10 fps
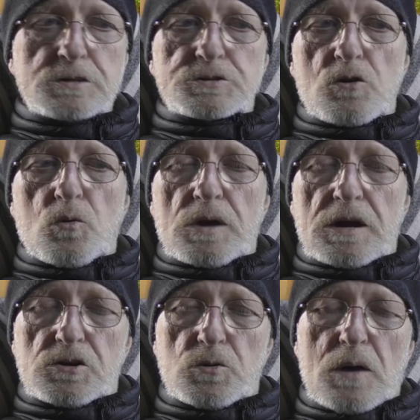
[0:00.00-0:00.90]
So what
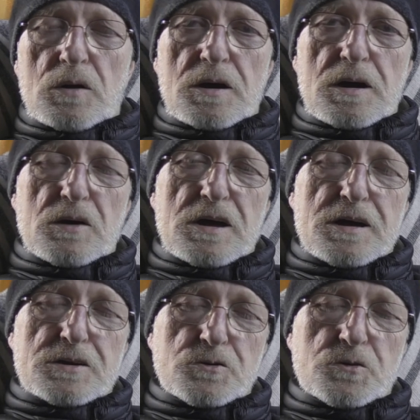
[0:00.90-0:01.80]
I do, I
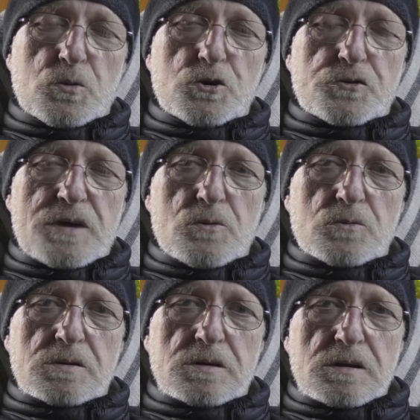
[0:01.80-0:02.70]
do the
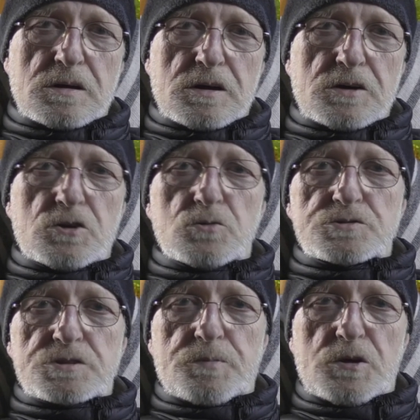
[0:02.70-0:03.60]
workaround. I
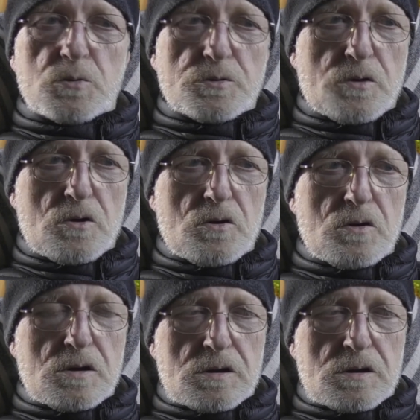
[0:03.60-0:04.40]
use the Pure Raw,